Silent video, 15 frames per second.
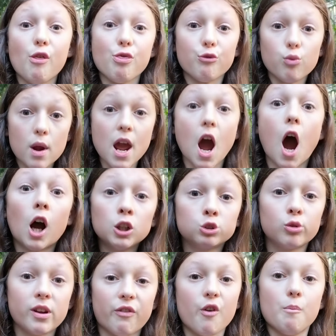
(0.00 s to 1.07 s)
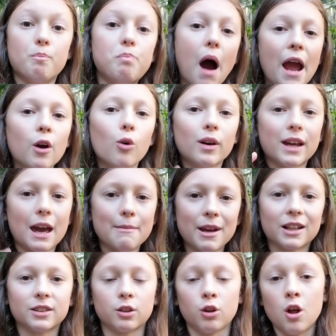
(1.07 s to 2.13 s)
300 different
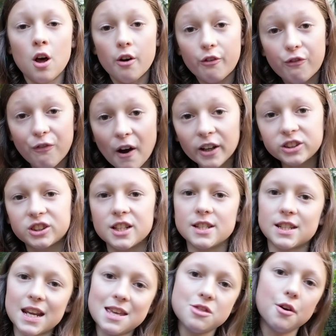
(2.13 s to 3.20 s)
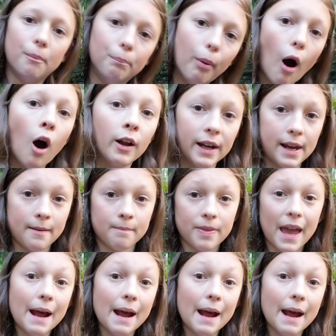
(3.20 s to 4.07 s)
biochemical functions in the body.